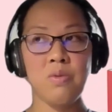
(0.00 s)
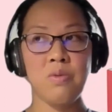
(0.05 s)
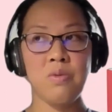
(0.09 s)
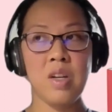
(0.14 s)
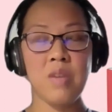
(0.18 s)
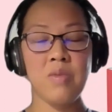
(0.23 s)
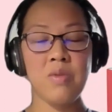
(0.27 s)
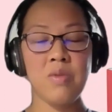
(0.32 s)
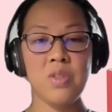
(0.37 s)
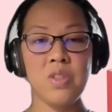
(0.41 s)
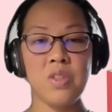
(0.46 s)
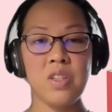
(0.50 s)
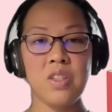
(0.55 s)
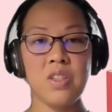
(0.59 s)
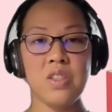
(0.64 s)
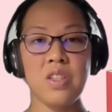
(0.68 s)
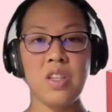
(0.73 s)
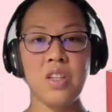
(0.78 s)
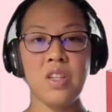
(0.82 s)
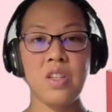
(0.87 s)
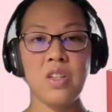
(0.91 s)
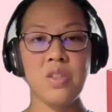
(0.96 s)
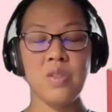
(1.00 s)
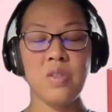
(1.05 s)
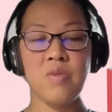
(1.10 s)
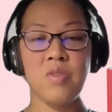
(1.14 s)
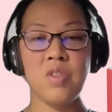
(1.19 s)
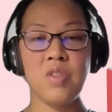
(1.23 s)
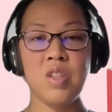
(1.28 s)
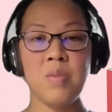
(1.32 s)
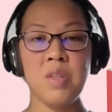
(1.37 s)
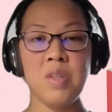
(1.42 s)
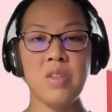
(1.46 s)
5 to 6 years of
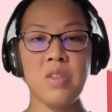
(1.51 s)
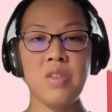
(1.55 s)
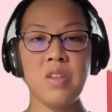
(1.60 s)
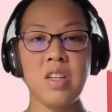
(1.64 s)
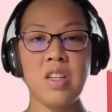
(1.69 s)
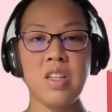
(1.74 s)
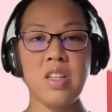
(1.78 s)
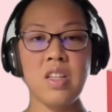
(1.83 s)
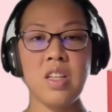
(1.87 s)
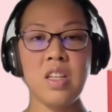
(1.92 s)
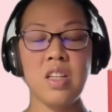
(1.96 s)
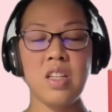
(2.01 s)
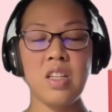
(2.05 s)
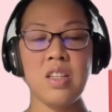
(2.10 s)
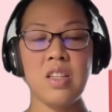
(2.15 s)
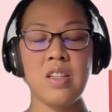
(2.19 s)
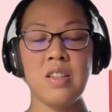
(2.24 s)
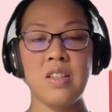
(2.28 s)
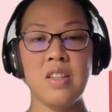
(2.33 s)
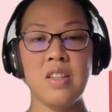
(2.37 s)
GP training.